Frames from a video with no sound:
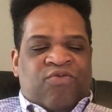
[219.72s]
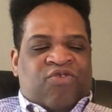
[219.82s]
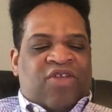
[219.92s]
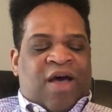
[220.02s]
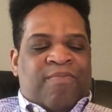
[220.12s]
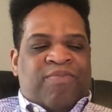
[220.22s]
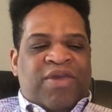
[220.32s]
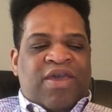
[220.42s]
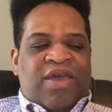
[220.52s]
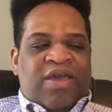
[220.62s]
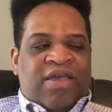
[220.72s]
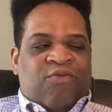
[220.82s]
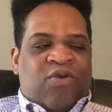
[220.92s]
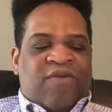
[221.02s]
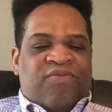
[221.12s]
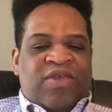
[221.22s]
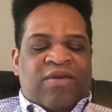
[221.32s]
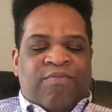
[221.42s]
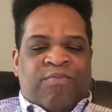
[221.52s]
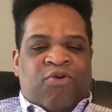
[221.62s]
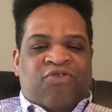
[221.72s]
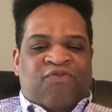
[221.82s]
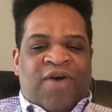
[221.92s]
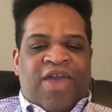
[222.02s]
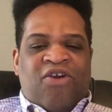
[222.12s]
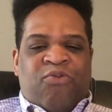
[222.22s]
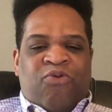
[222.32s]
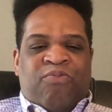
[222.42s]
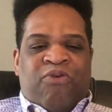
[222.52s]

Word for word: stopped being one of the most valuable